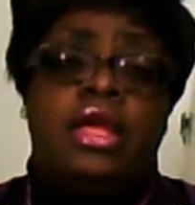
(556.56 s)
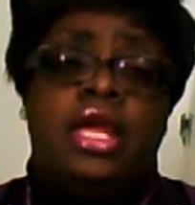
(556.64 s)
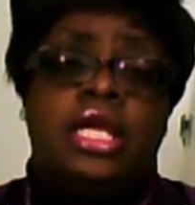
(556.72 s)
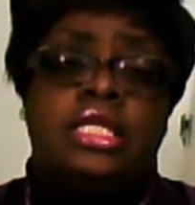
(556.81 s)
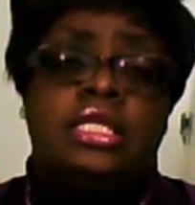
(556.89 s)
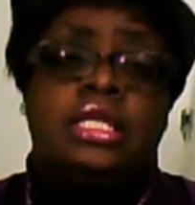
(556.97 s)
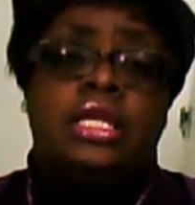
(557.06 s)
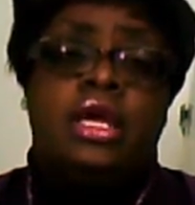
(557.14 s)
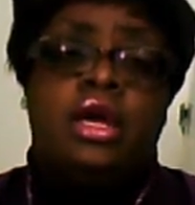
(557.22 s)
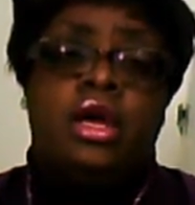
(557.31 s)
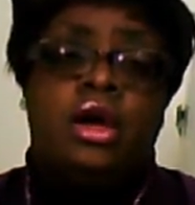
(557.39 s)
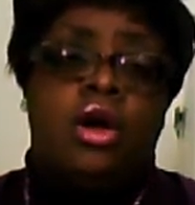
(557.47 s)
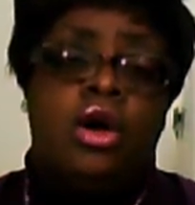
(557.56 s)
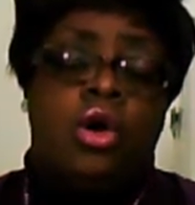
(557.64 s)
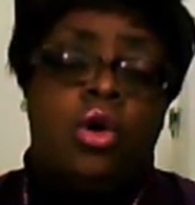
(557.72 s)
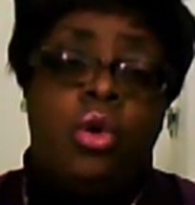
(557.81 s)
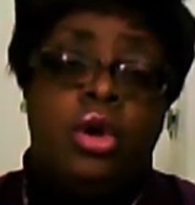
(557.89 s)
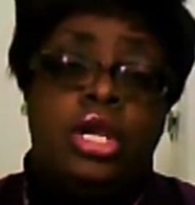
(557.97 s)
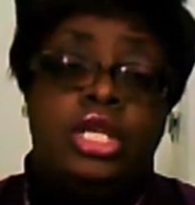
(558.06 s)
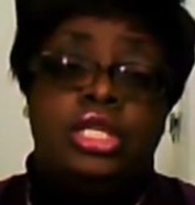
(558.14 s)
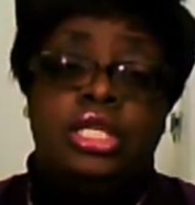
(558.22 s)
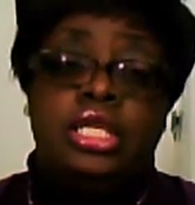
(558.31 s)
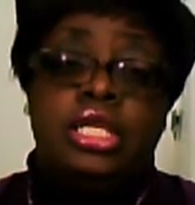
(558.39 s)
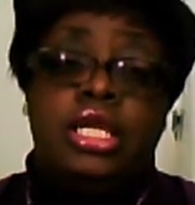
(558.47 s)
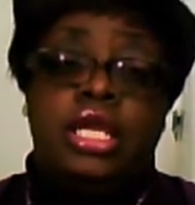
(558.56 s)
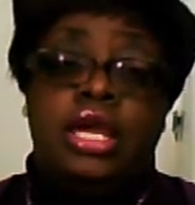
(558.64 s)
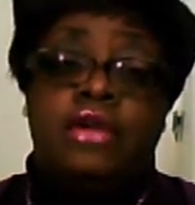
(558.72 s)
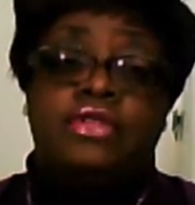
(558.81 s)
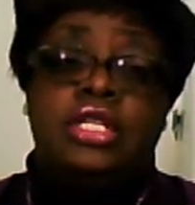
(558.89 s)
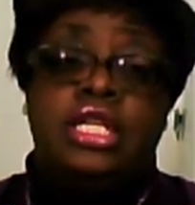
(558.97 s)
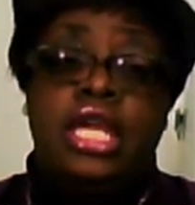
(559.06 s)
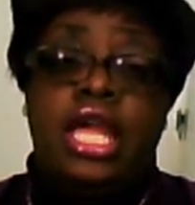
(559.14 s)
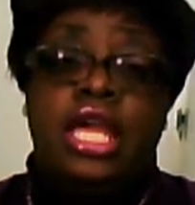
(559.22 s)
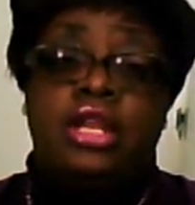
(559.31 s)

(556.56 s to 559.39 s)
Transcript: it's according to the FDA,